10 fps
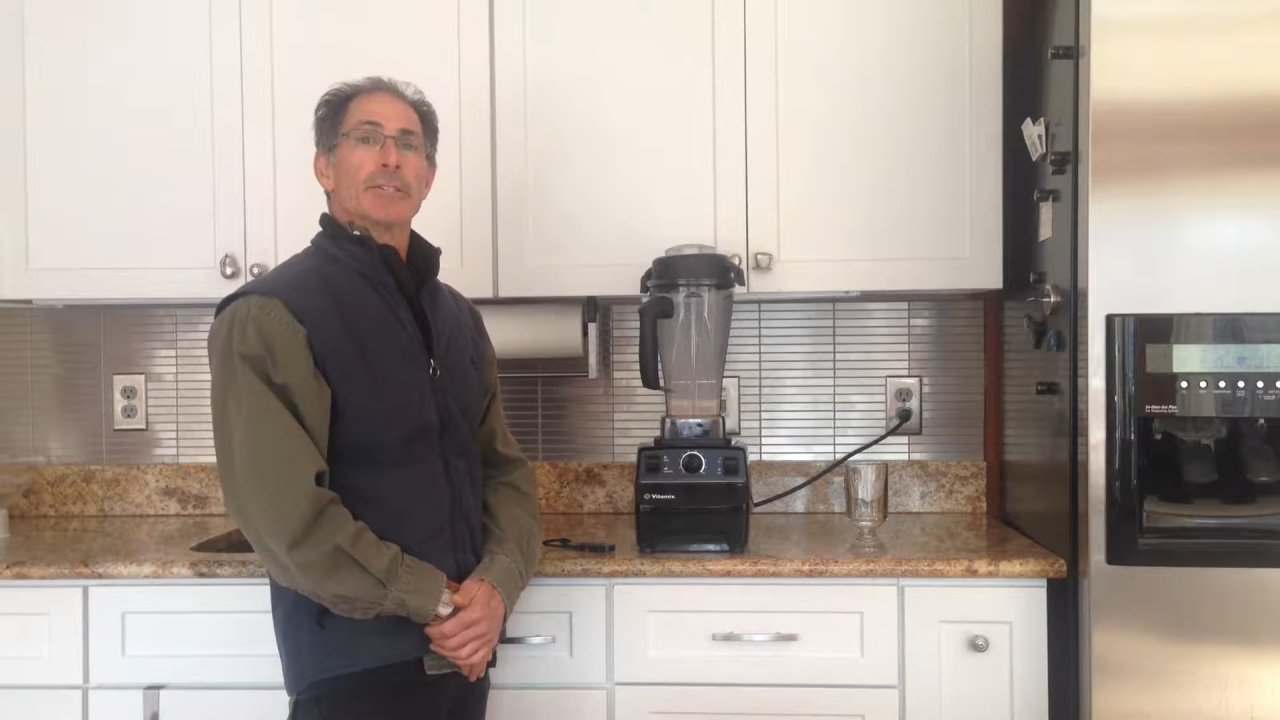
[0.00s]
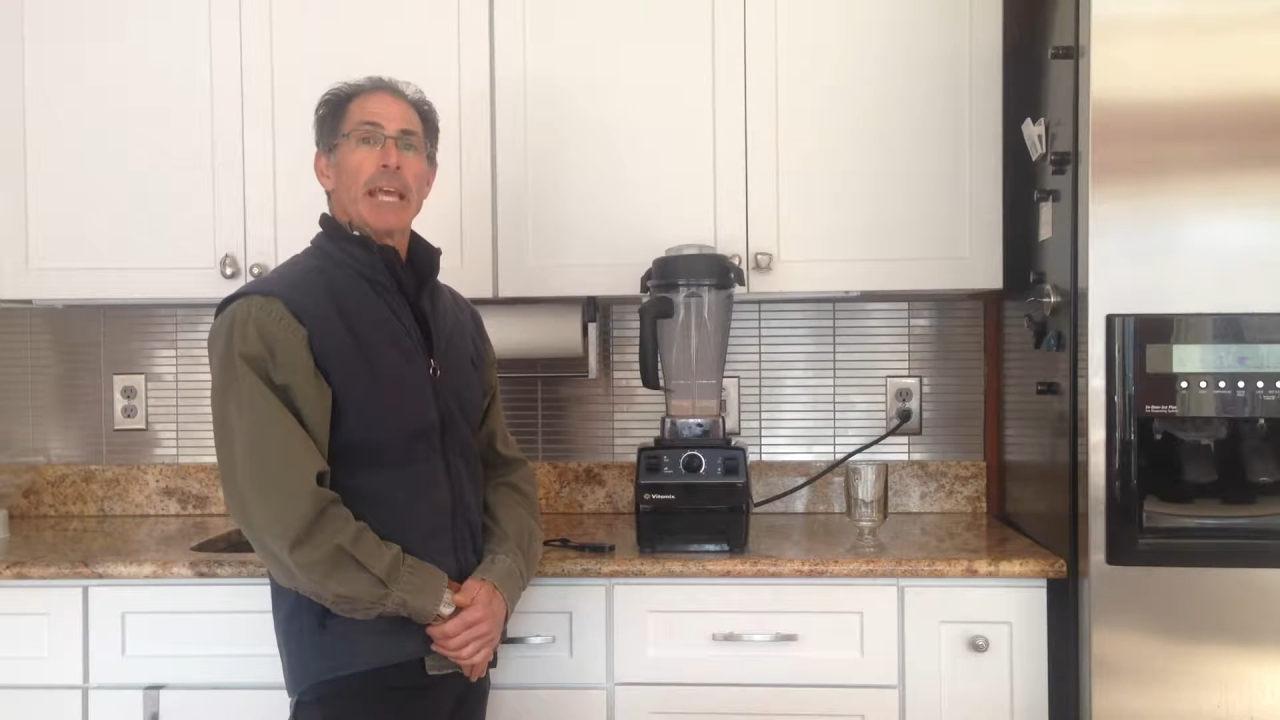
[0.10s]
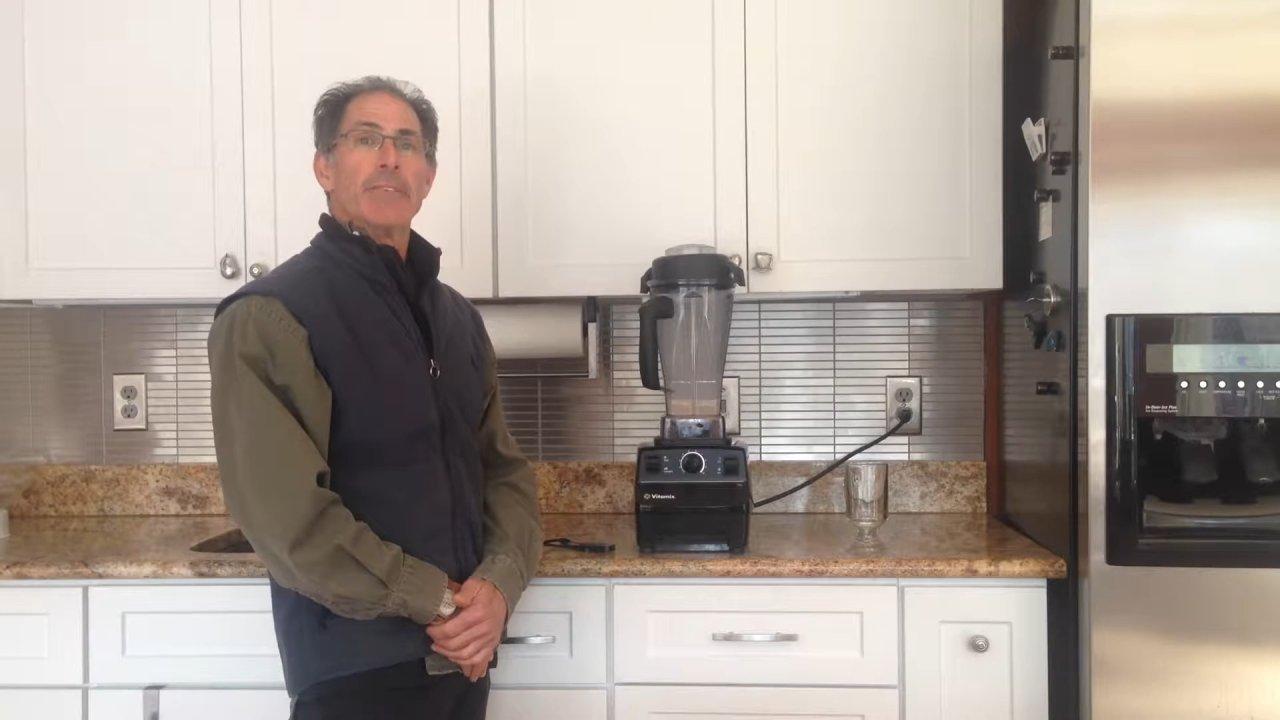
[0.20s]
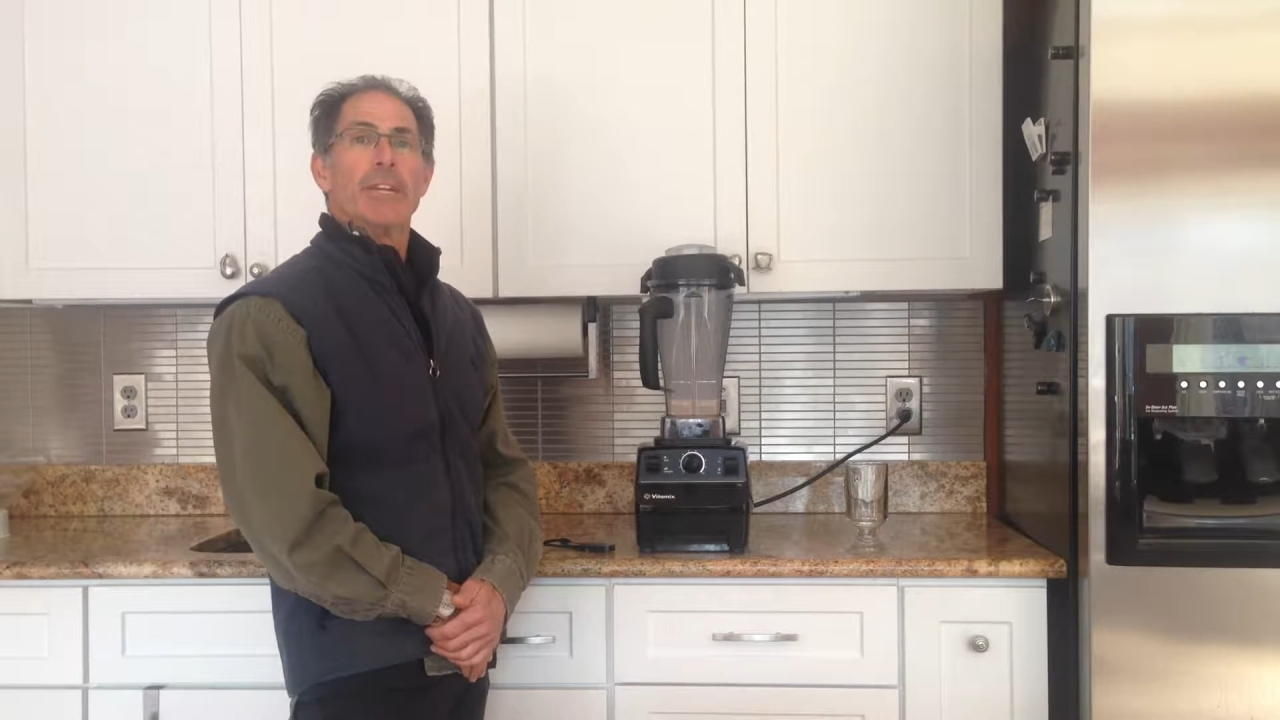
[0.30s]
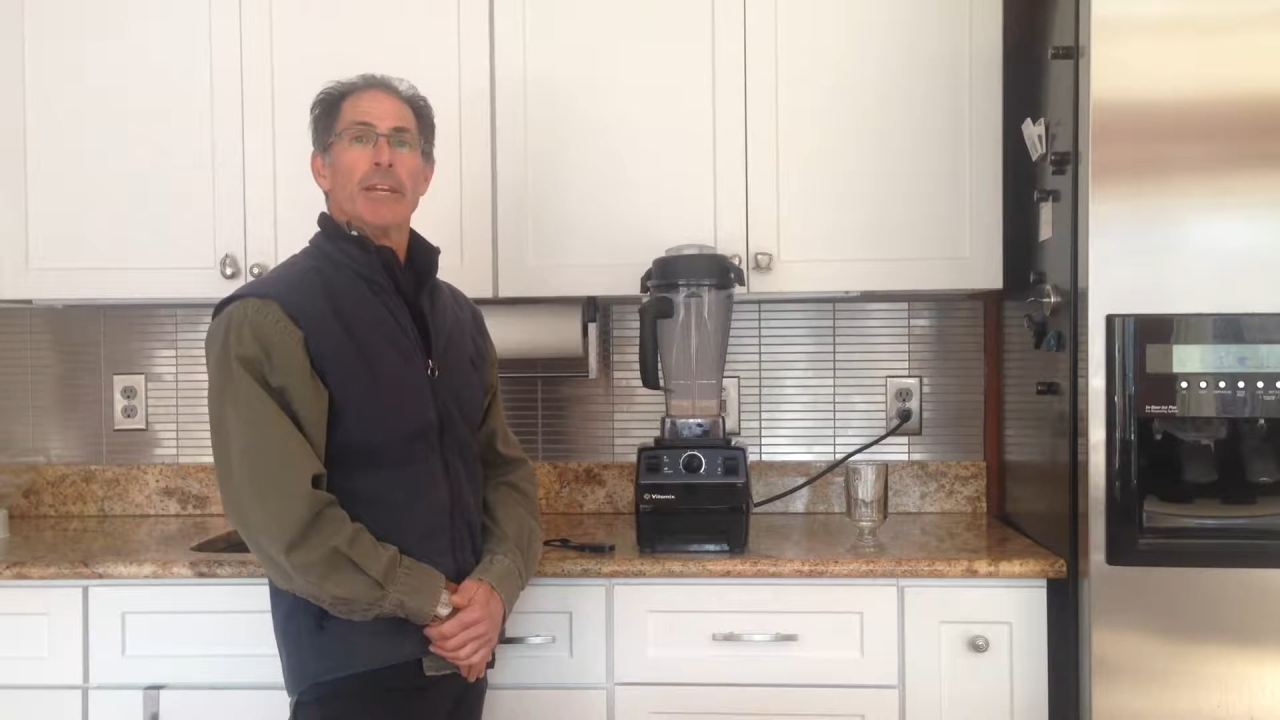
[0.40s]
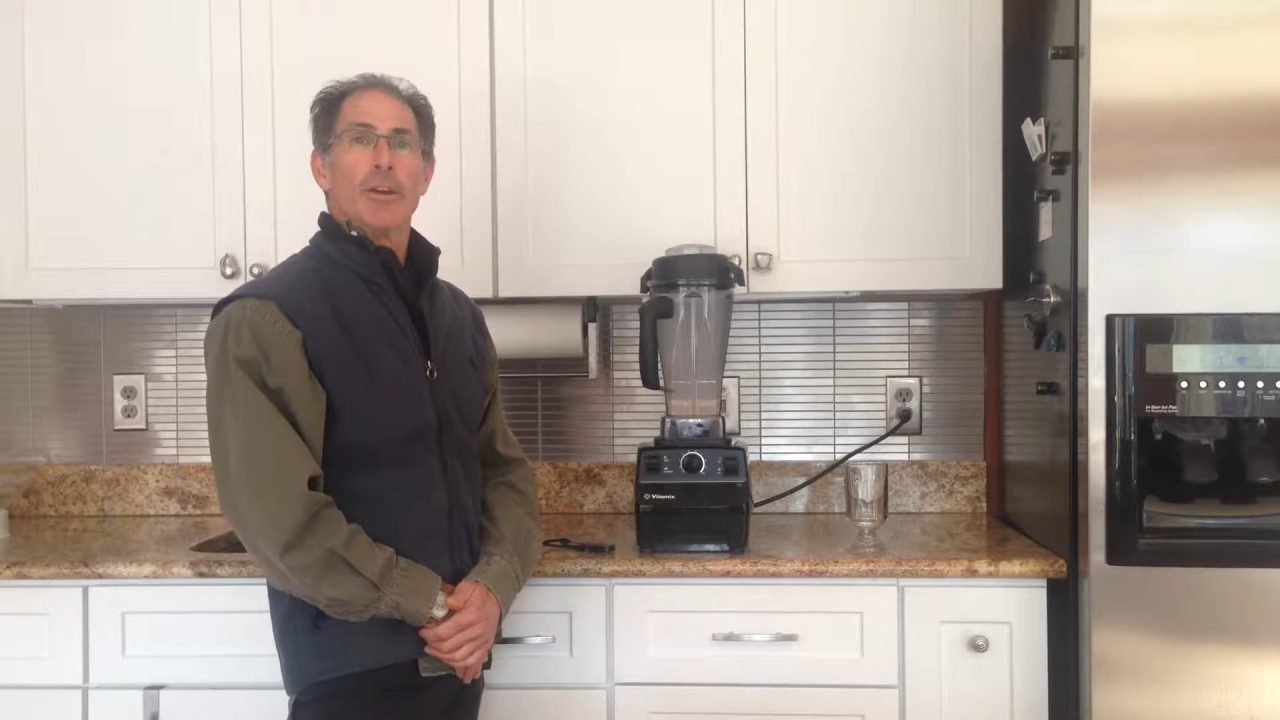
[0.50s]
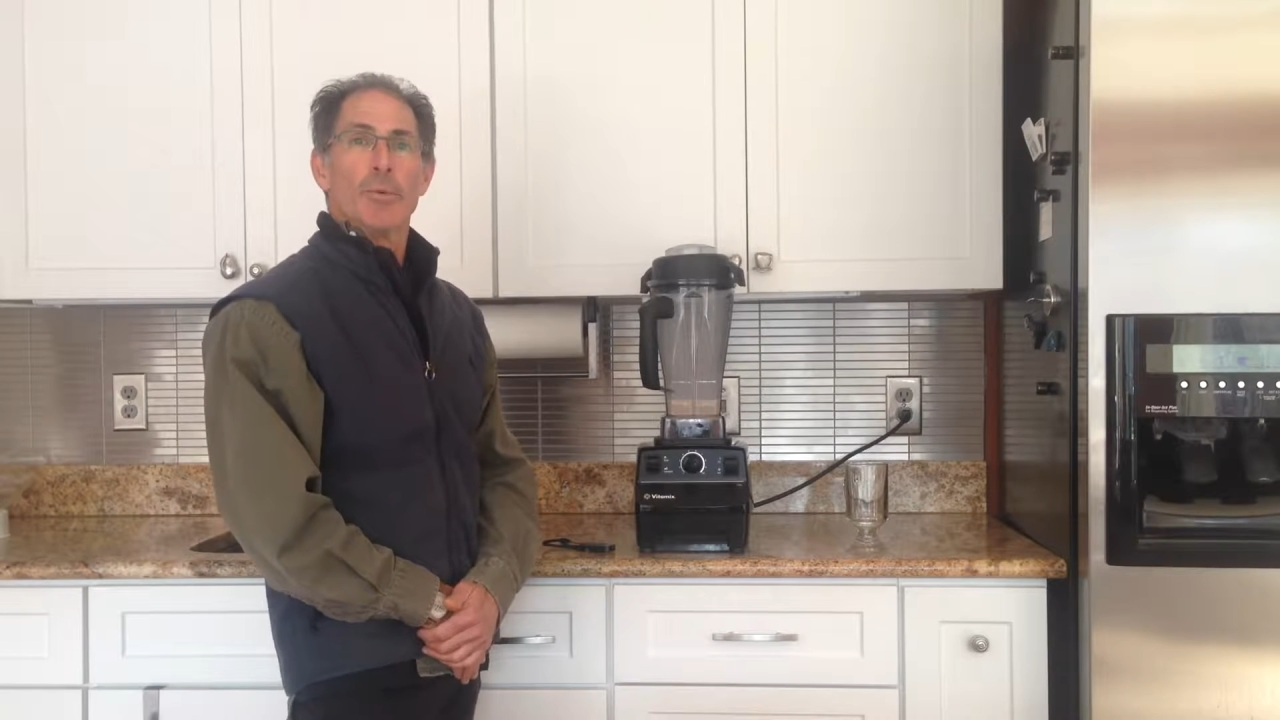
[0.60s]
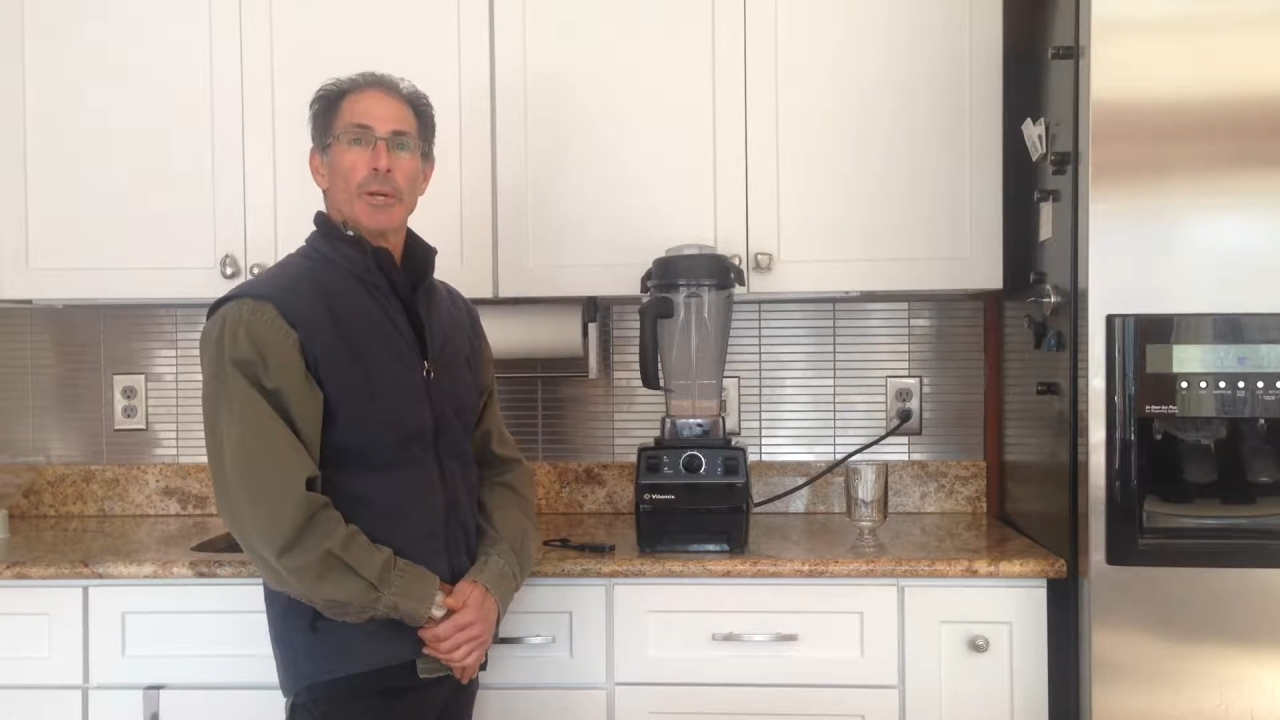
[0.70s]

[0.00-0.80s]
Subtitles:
David here